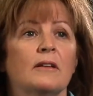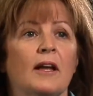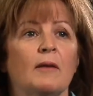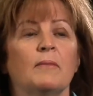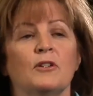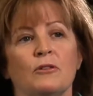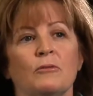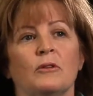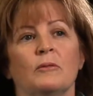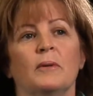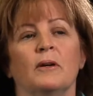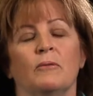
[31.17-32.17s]
the Hand Mentor
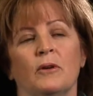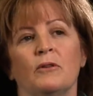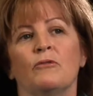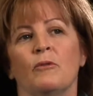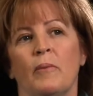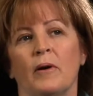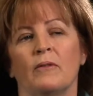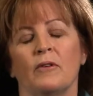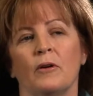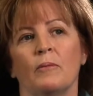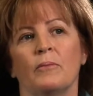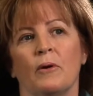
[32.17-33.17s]
would be a wonderful part of a
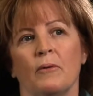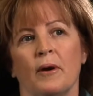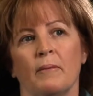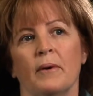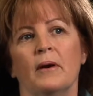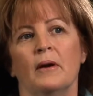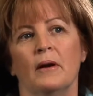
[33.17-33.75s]
home program.